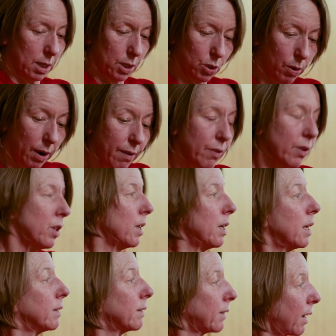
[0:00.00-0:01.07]
So
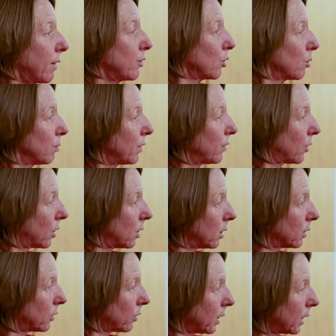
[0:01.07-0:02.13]
everything else that I've done before
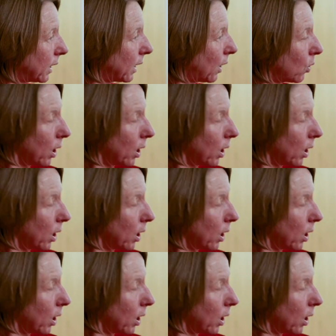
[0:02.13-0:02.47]
is right,